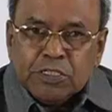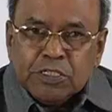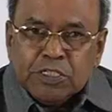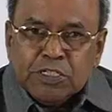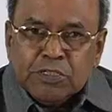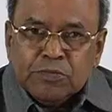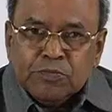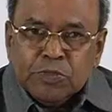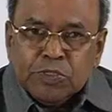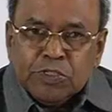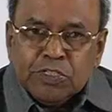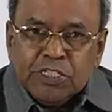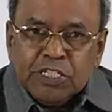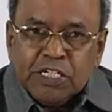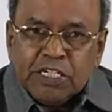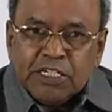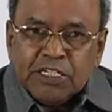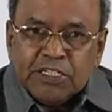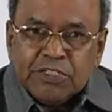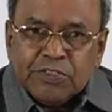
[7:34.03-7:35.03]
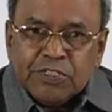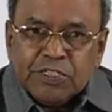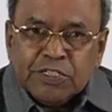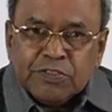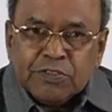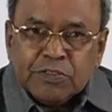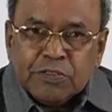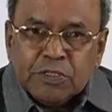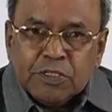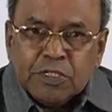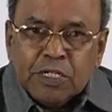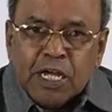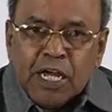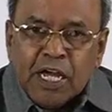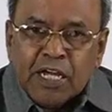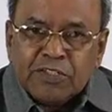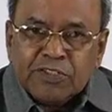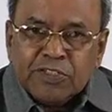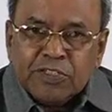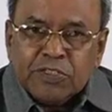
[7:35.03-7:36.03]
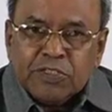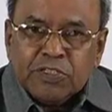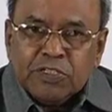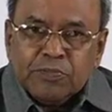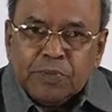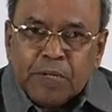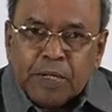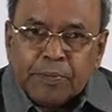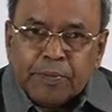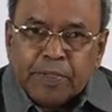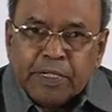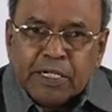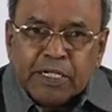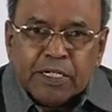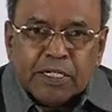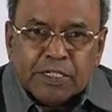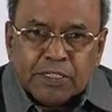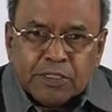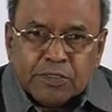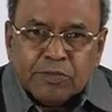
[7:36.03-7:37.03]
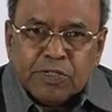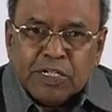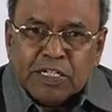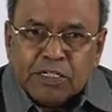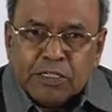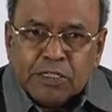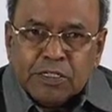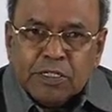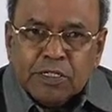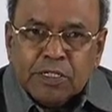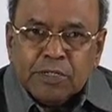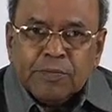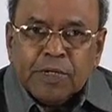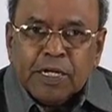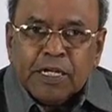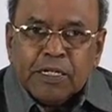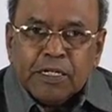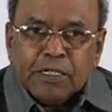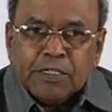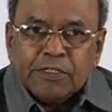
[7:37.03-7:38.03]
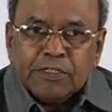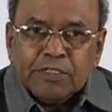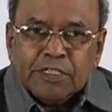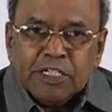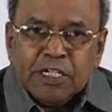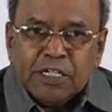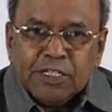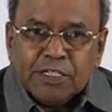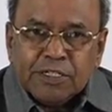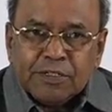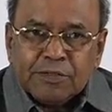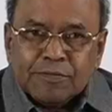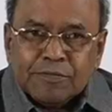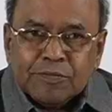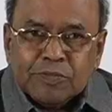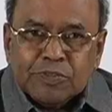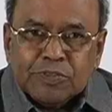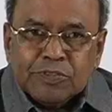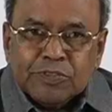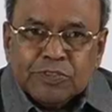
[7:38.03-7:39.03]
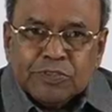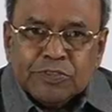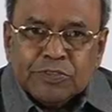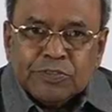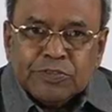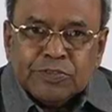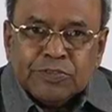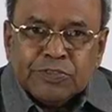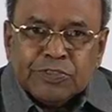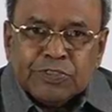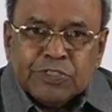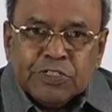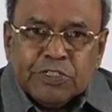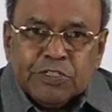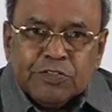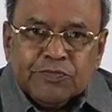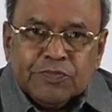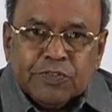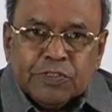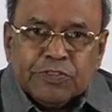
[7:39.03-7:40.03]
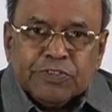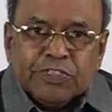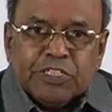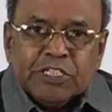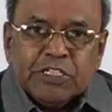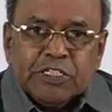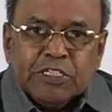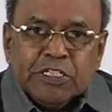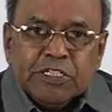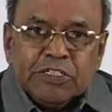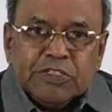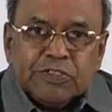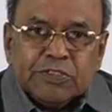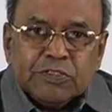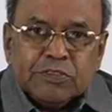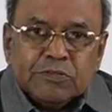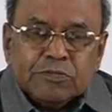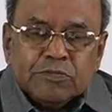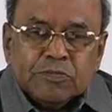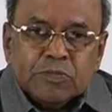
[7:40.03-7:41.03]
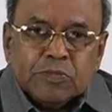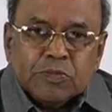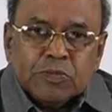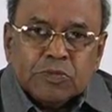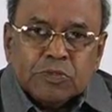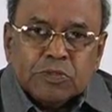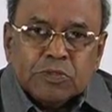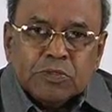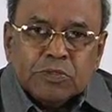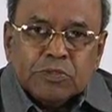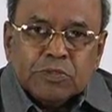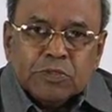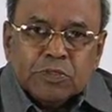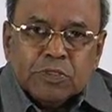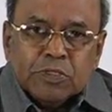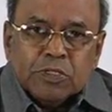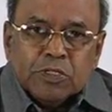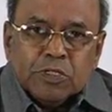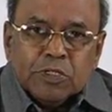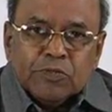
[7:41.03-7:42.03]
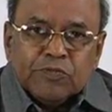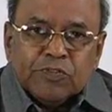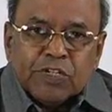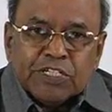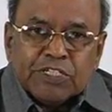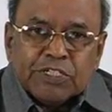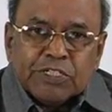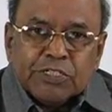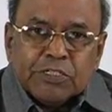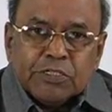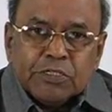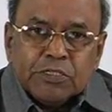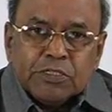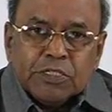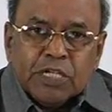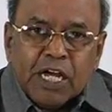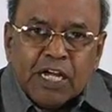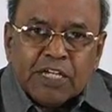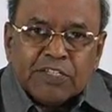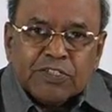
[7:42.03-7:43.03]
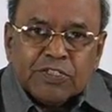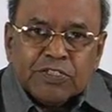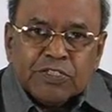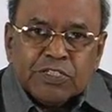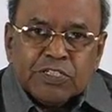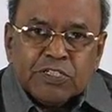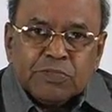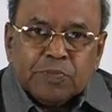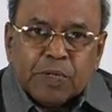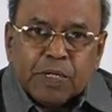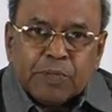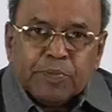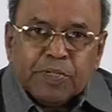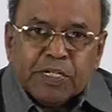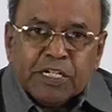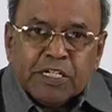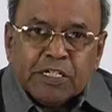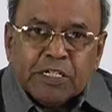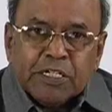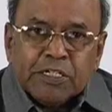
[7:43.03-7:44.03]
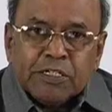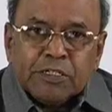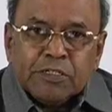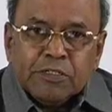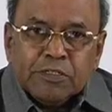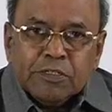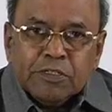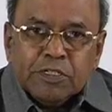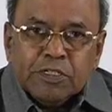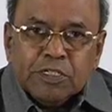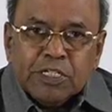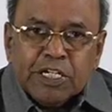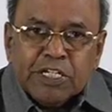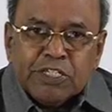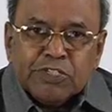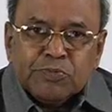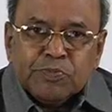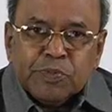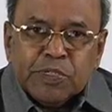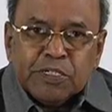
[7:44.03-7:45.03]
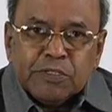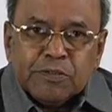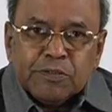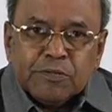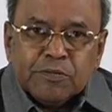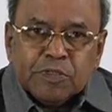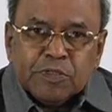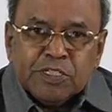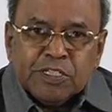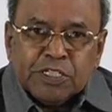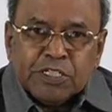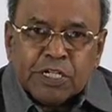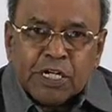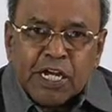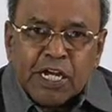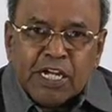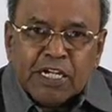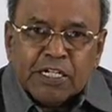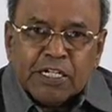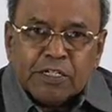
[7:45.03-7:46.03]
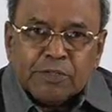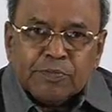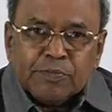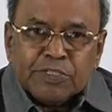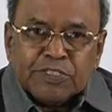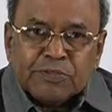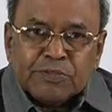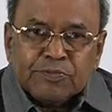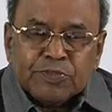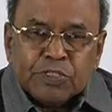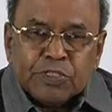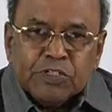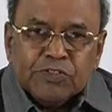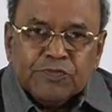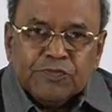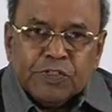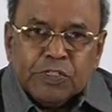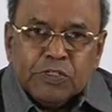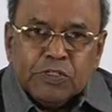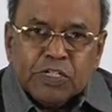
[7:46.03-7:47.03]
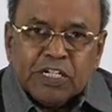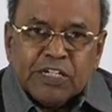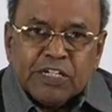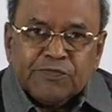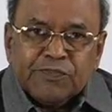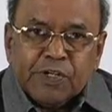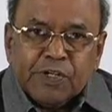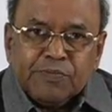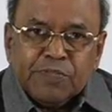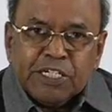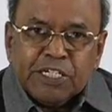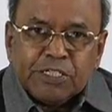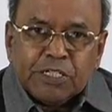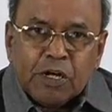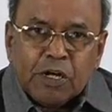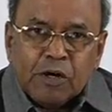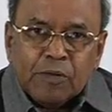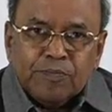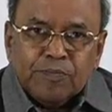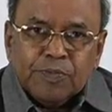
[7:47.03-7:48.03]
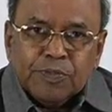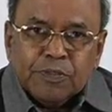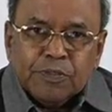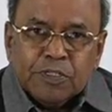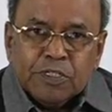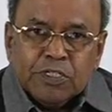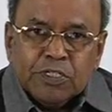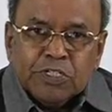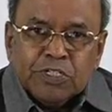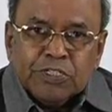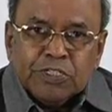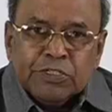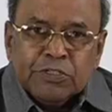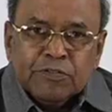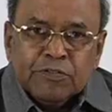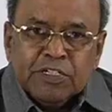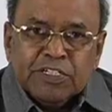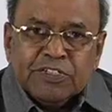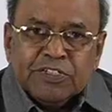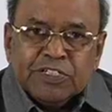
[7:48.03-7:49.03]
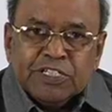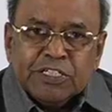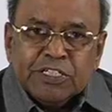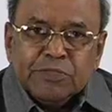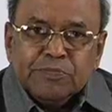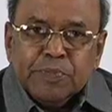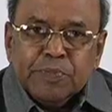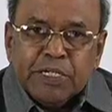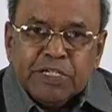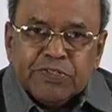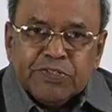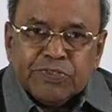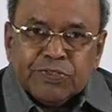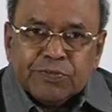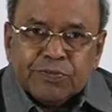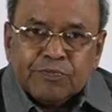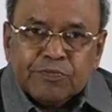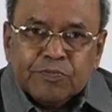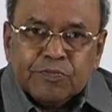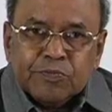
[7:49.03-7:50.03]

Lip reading: in both the cases, axis is perpendicular to one, parallel to the other. So if you see this, first the axis is perpendicular to HP in the triangular prism. So if you look from the top, you will see the base.